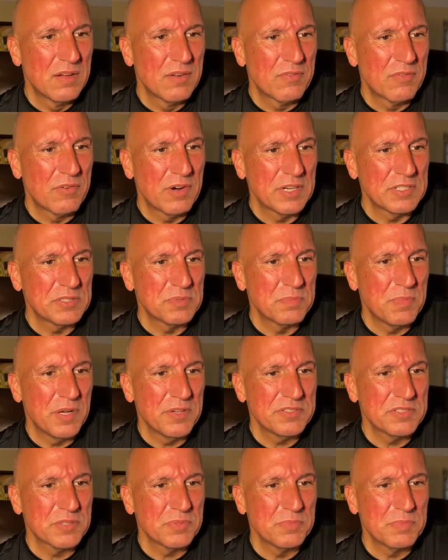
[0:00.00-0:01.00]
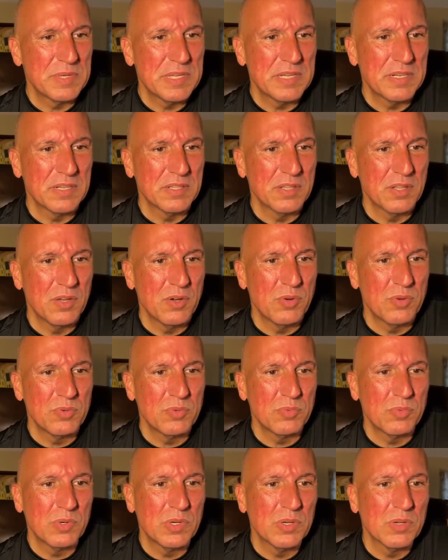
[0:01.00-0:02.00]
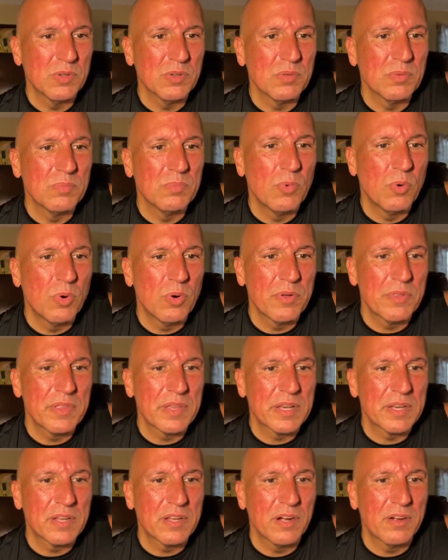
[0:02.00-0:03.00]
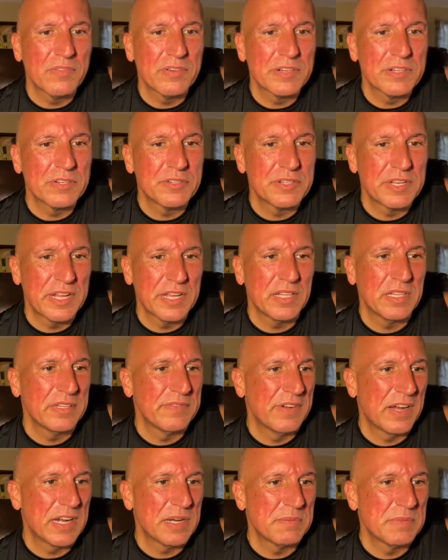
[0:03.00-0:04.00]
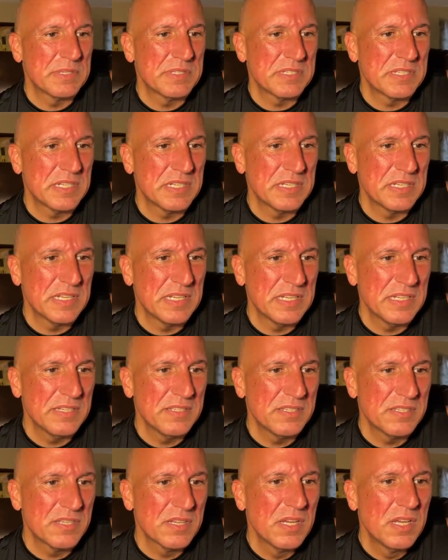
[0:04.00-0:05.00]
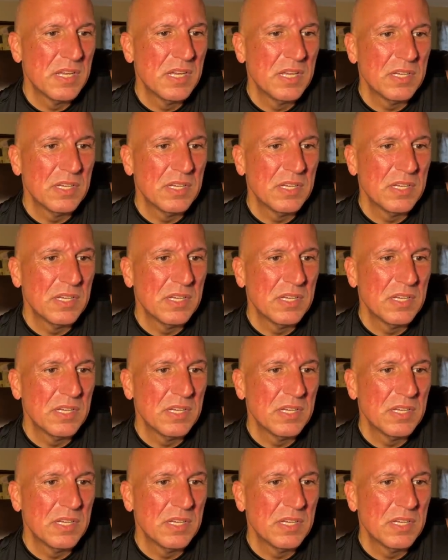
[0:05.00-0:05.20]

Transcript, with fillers: Fresh muscle meat alone will more than cover your daily vitamin C needs.